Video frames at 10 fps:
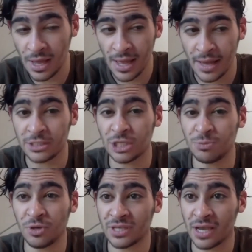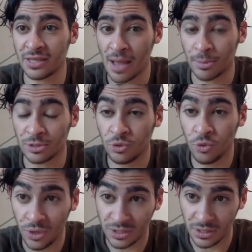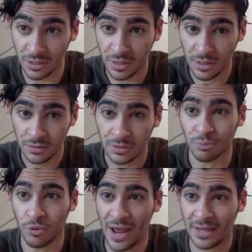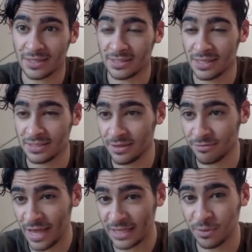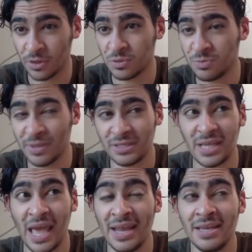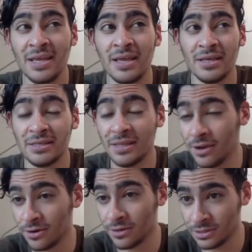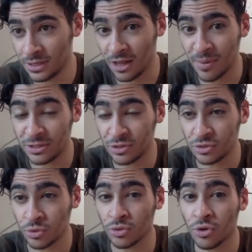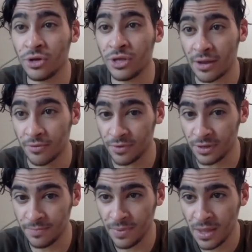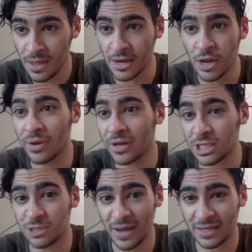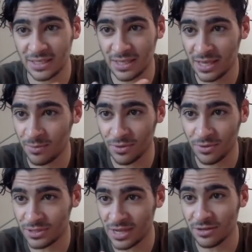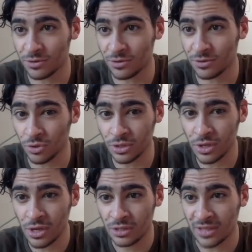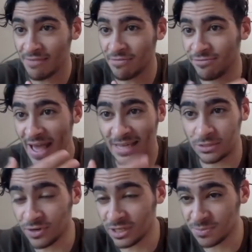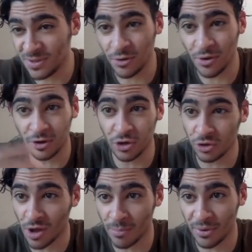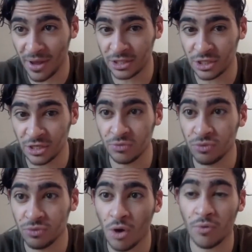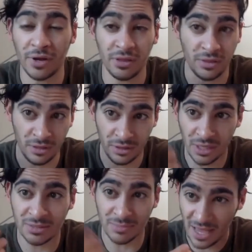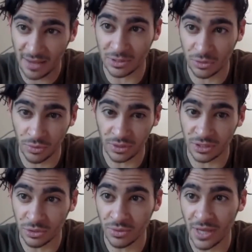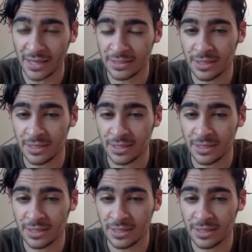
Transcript: And it's just because I got the opportunity to practice listening fast because we spent 10 years in elementary school learning how to read. And no one expects a kid when they're 10 years old to have a fast reading speed or a good comprehension. You know right. that they need some time schooling to do that.